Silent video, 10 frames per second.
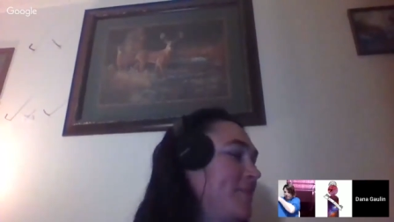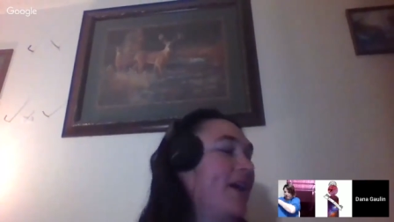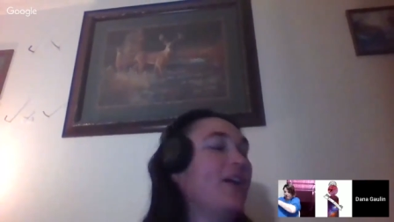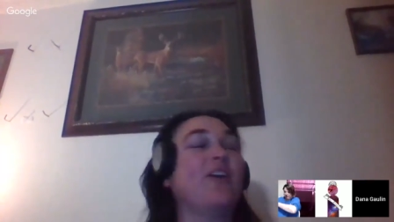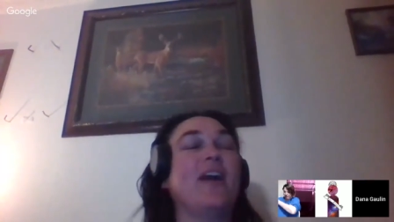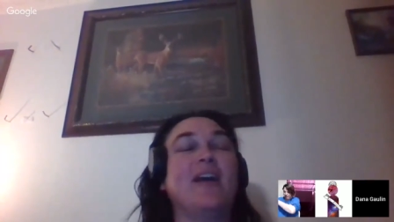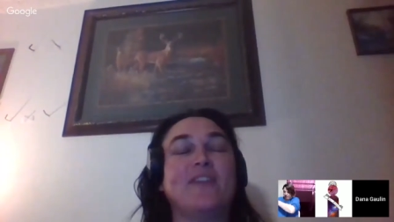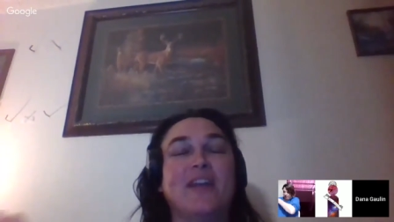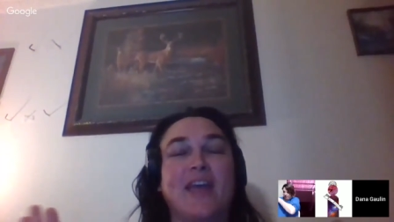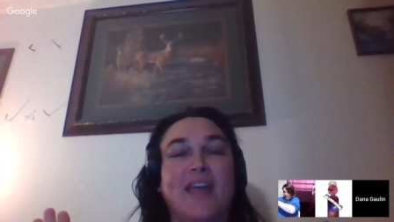a paragraph
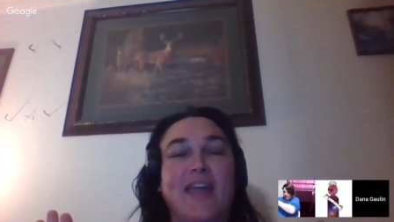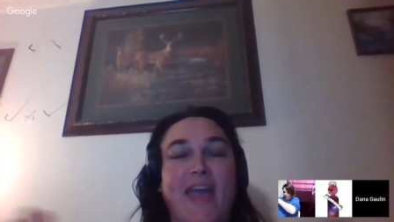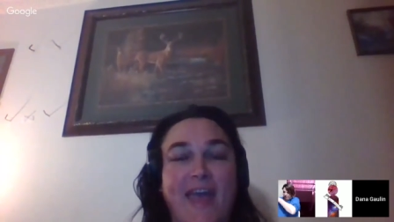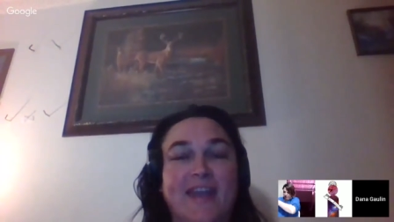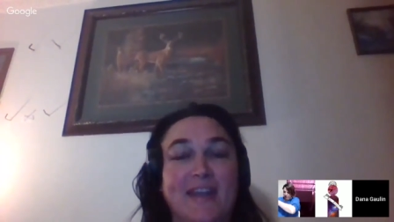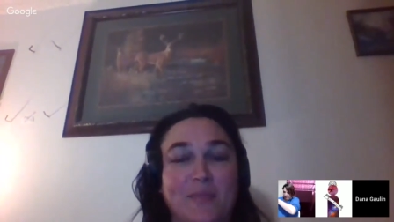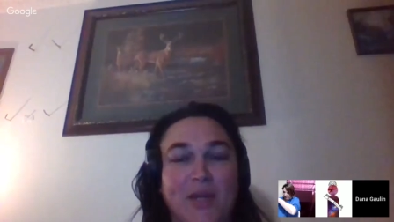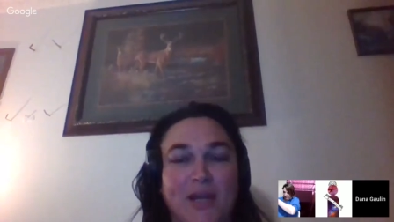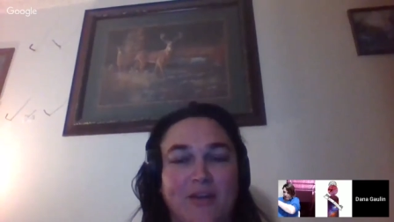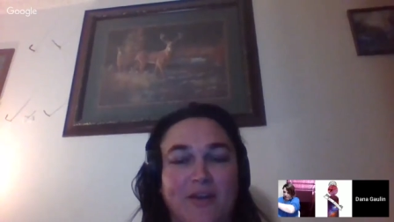and I added a
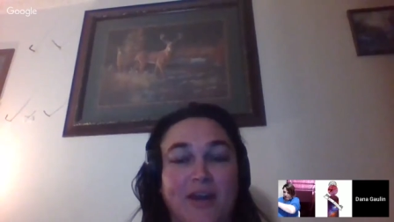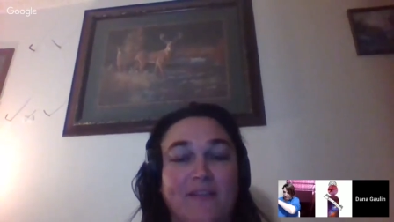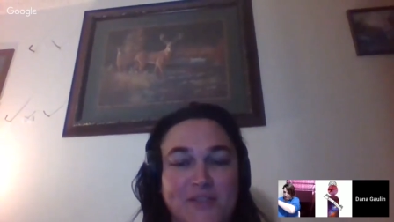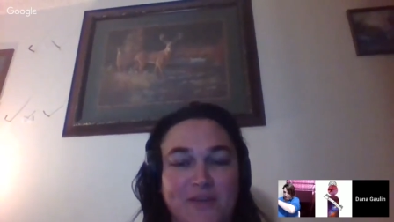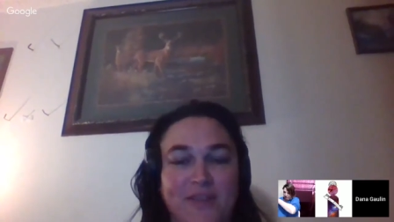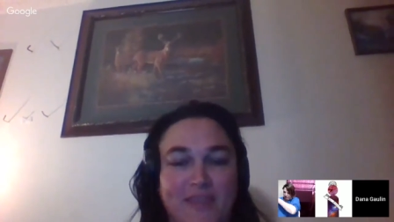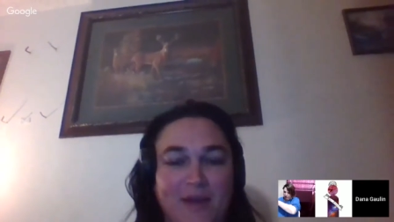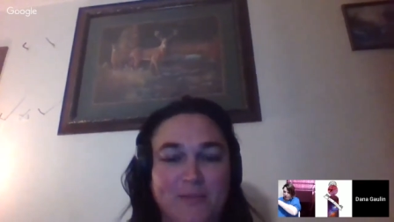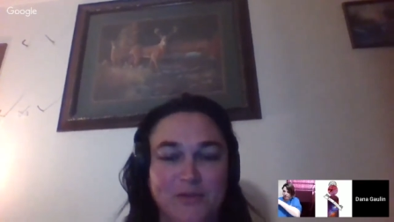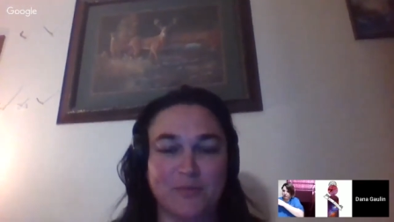paragraph. So I think
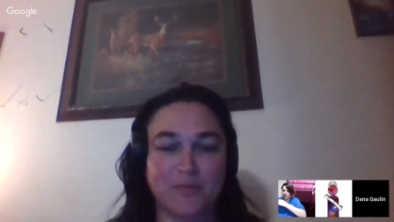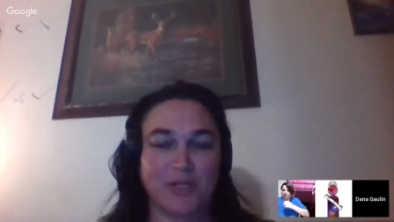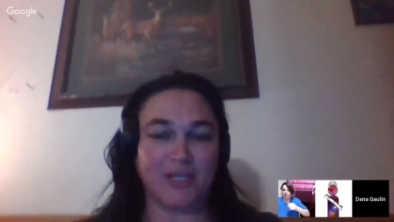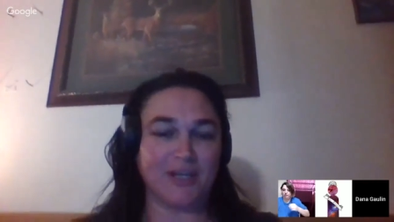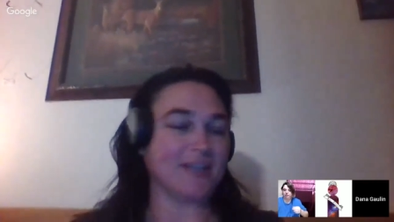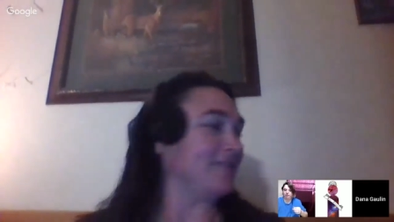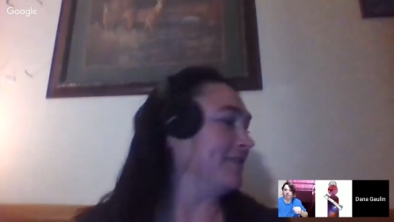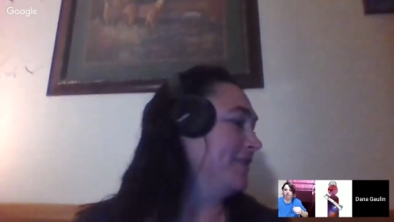I'm doing pretty good.